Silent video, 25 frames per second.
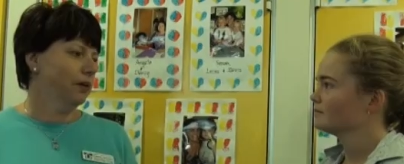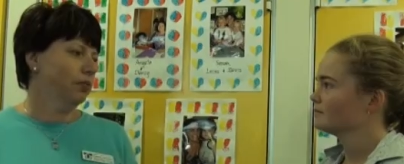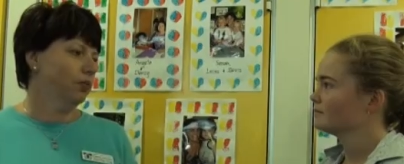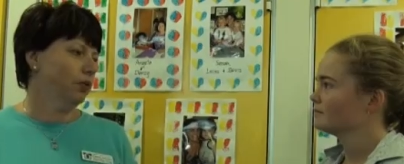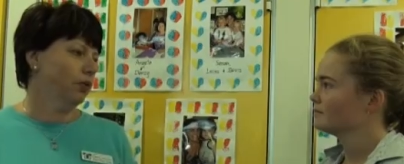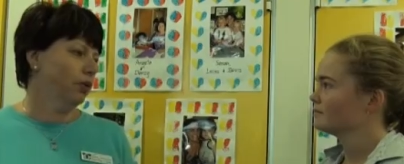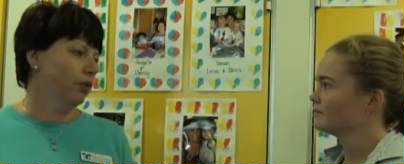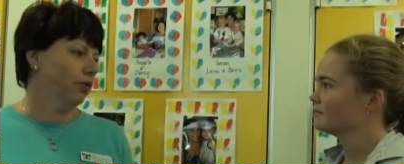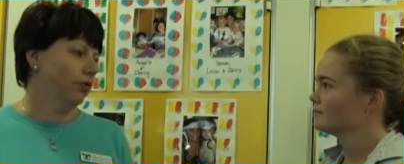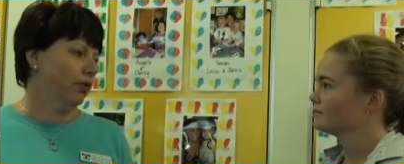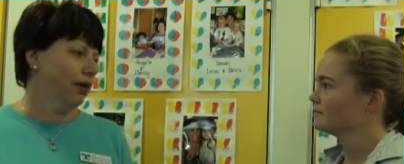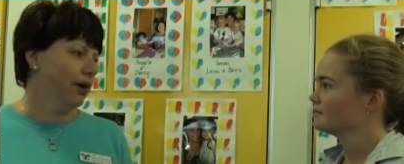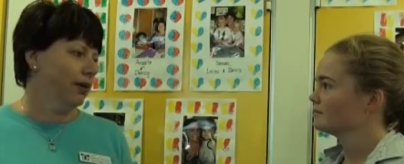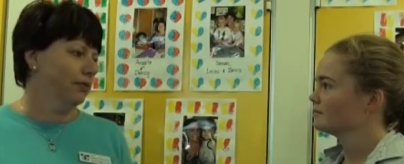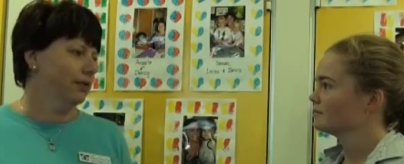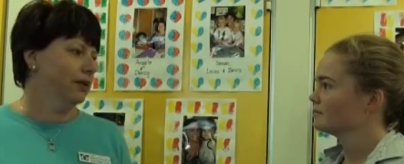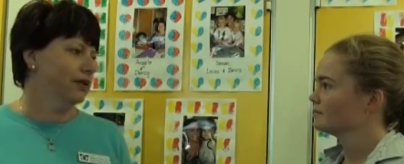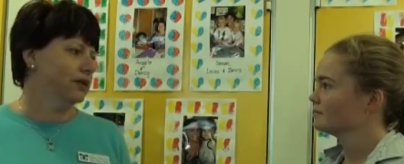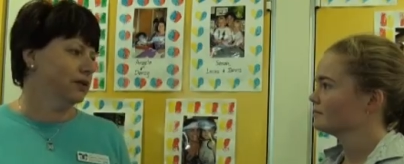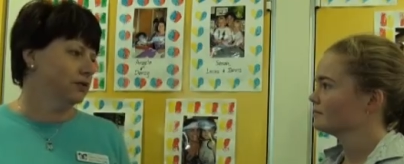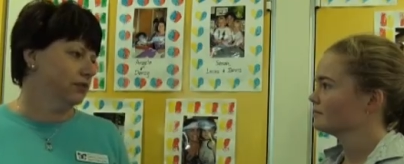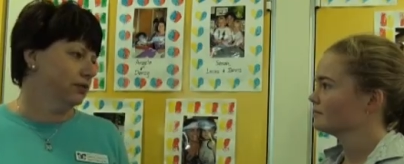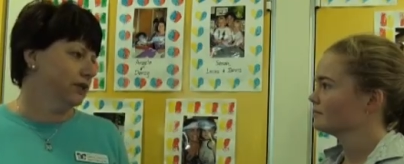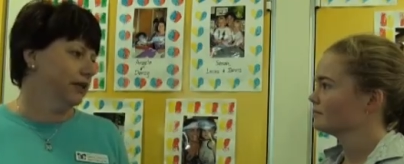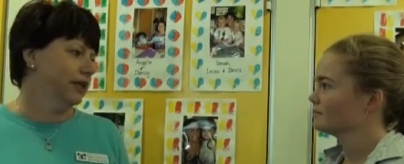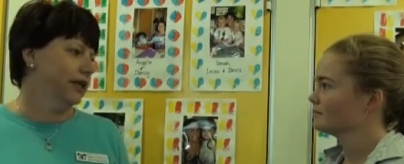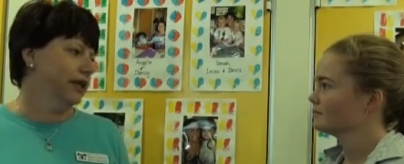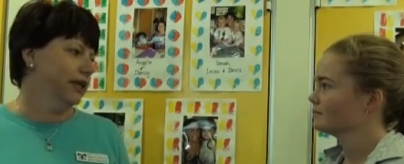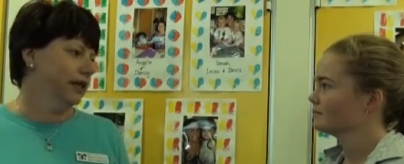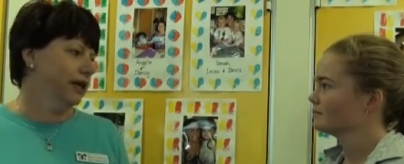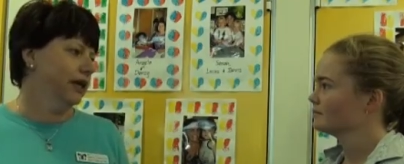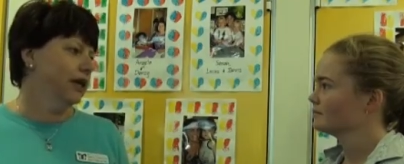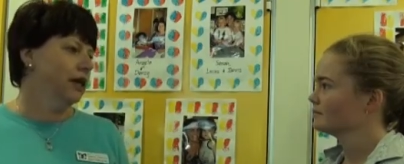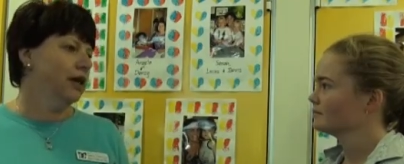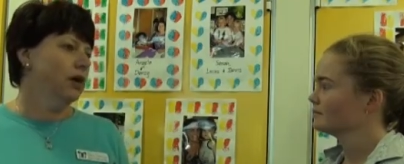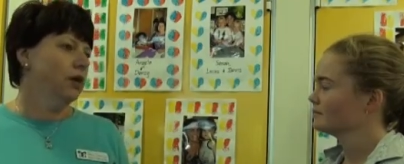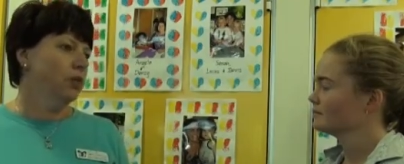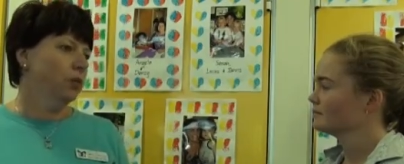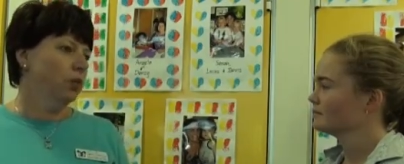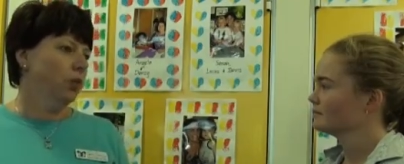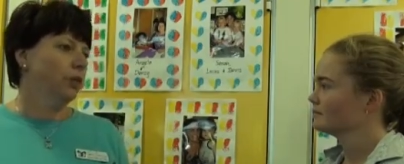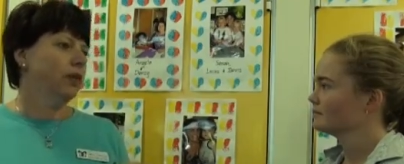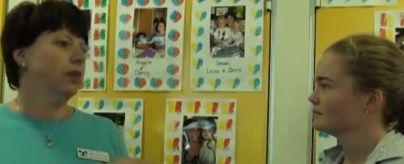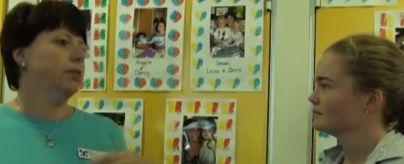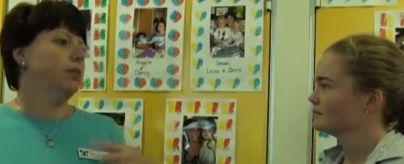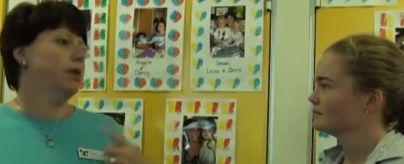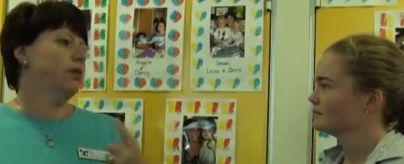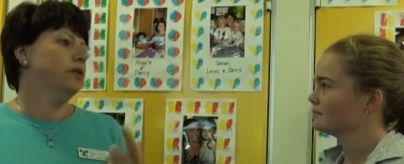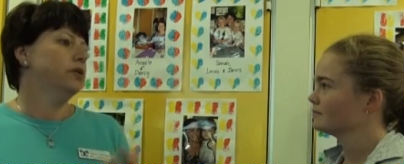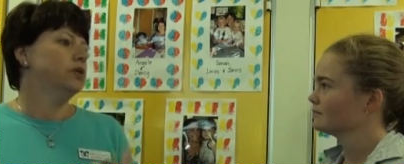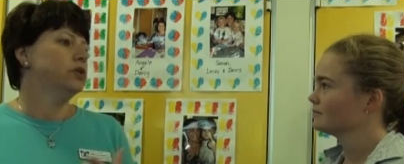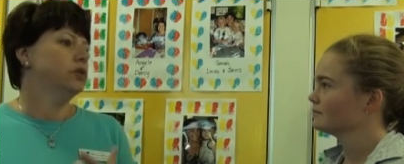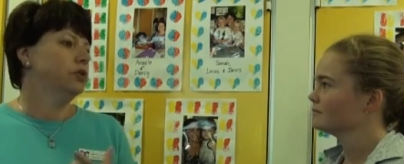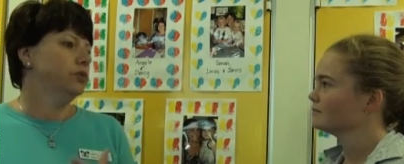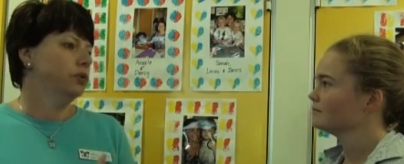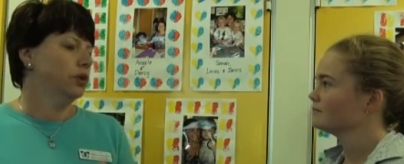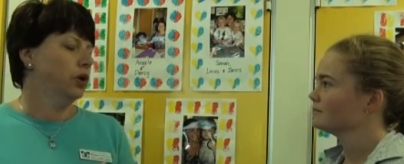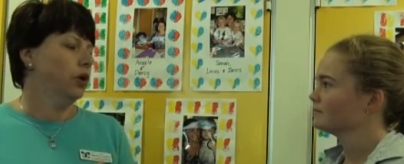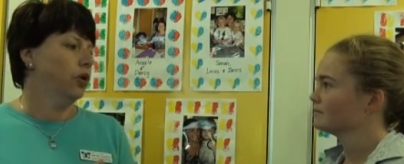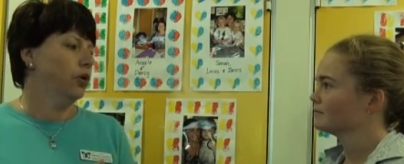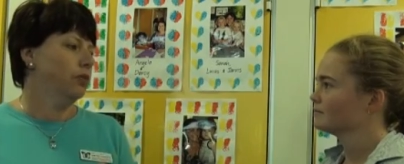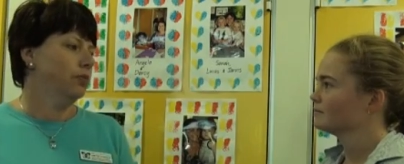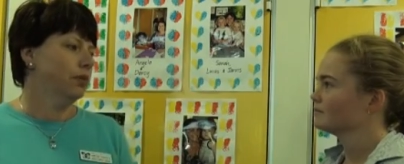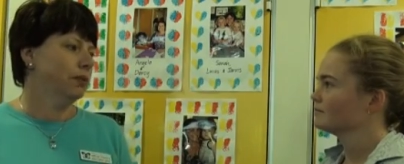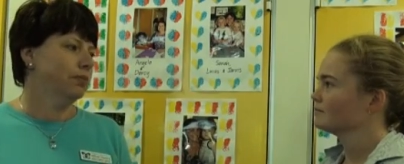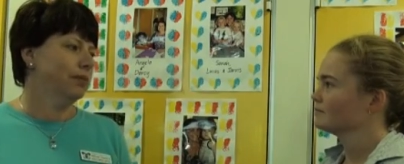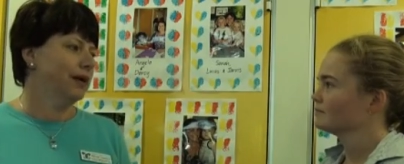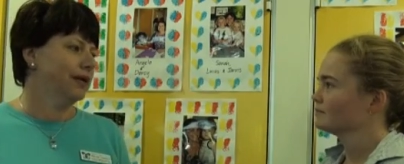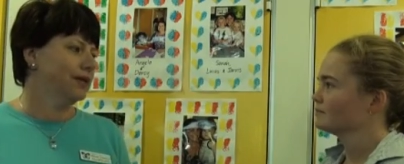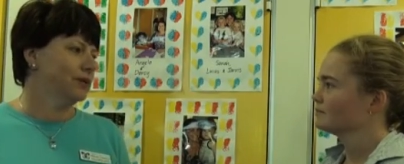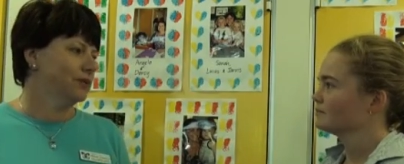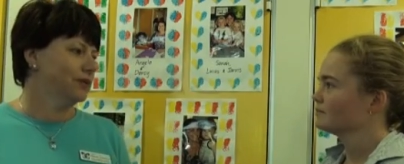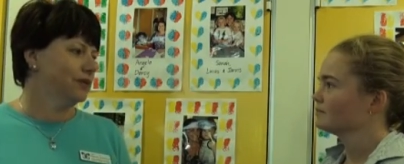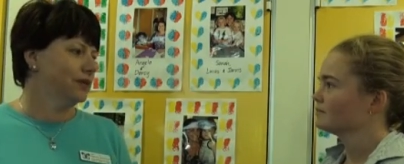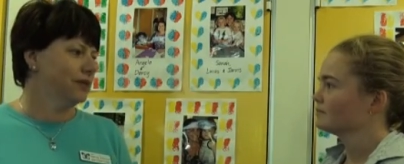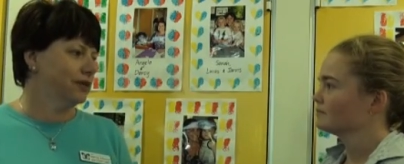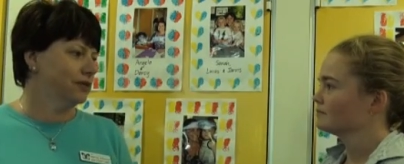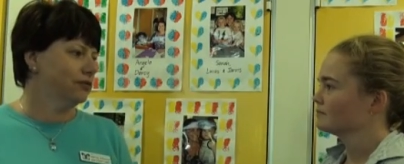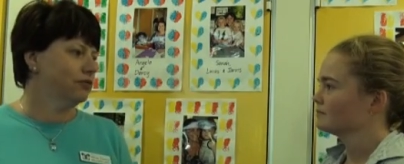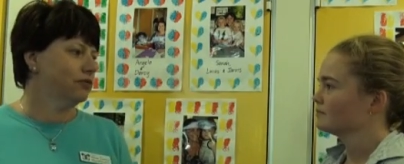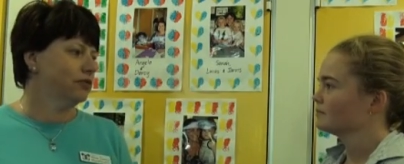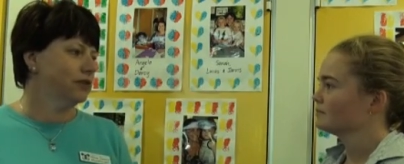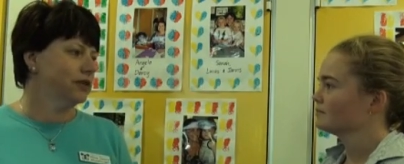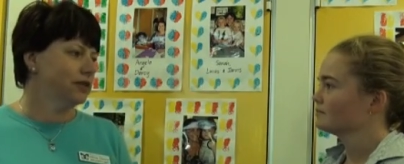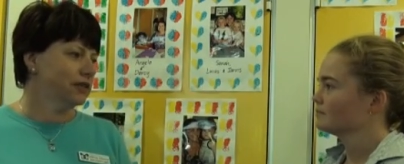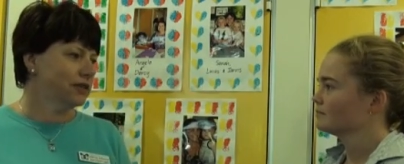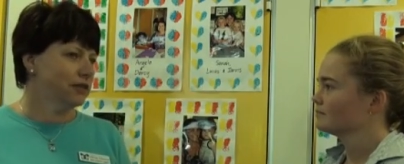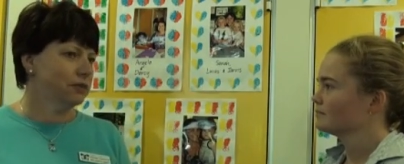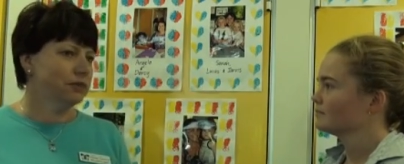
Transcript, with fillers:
Speaker 1: program, it's really what the parents do at home that makes all the difference.